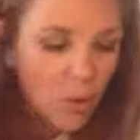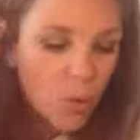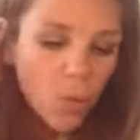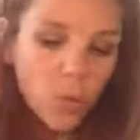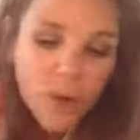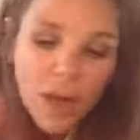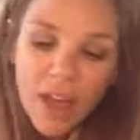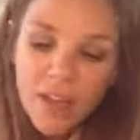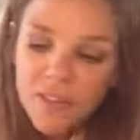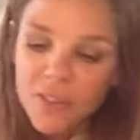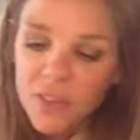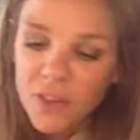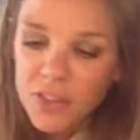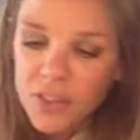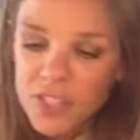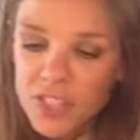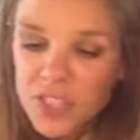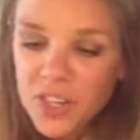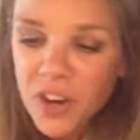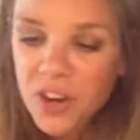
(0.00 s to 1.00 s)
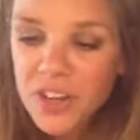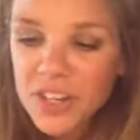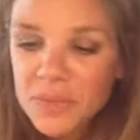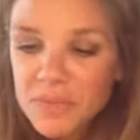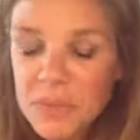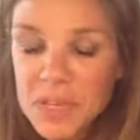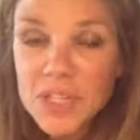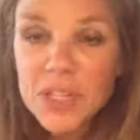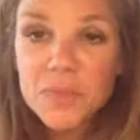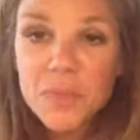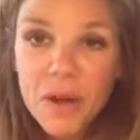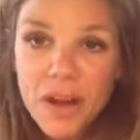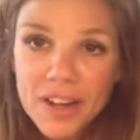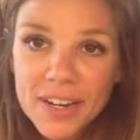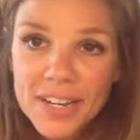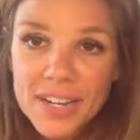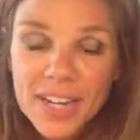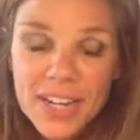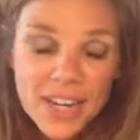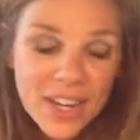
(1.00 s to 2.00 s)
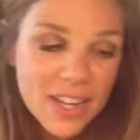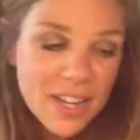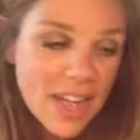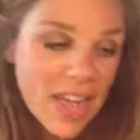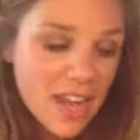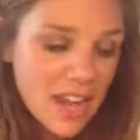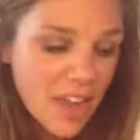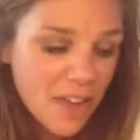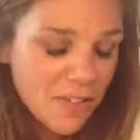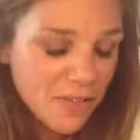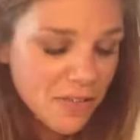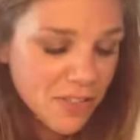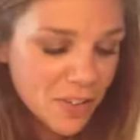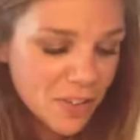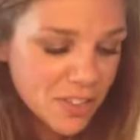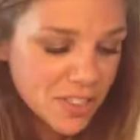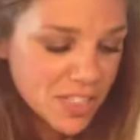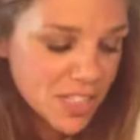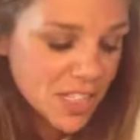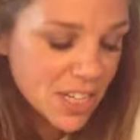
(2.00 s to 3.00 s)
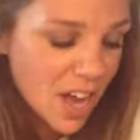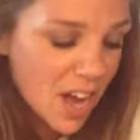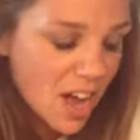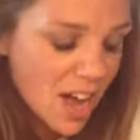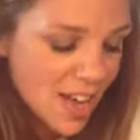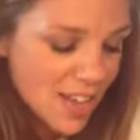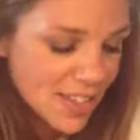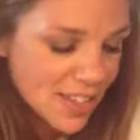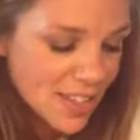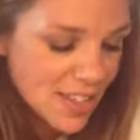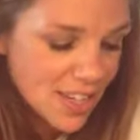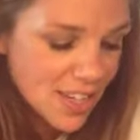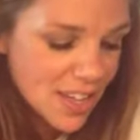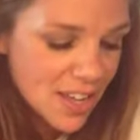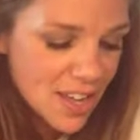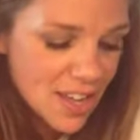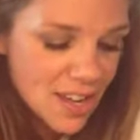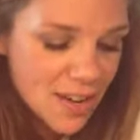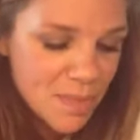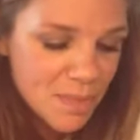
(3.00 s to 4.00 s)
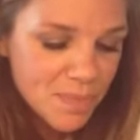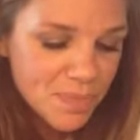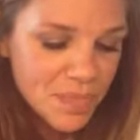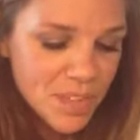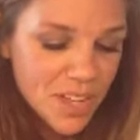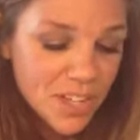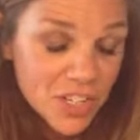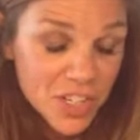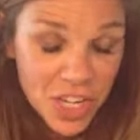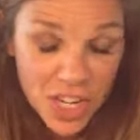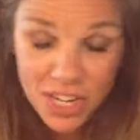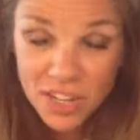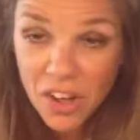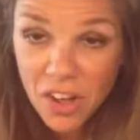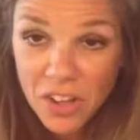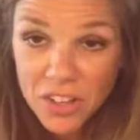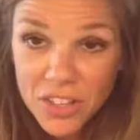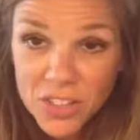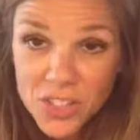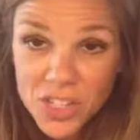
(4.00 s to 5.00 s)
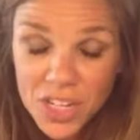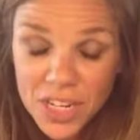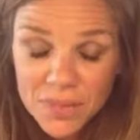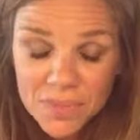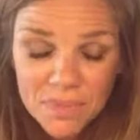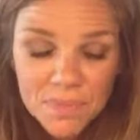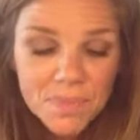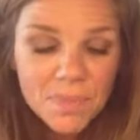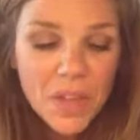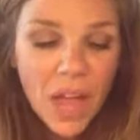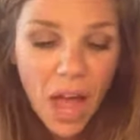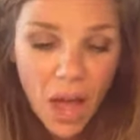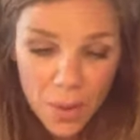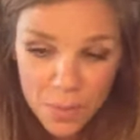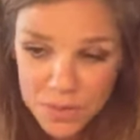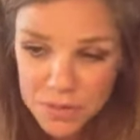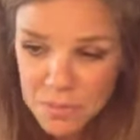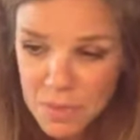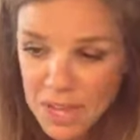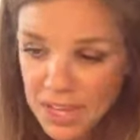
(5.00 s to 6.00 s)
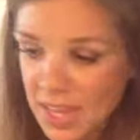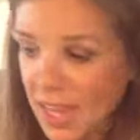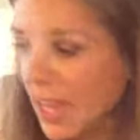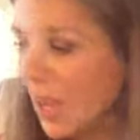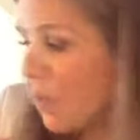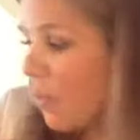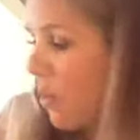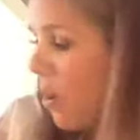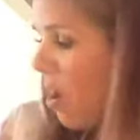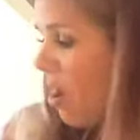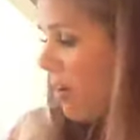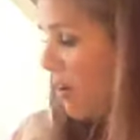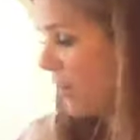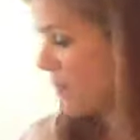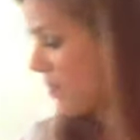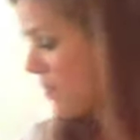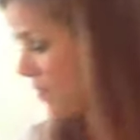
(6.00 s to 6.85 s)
When I first started Beachbody and I first got Shakeology, I was making it wrong.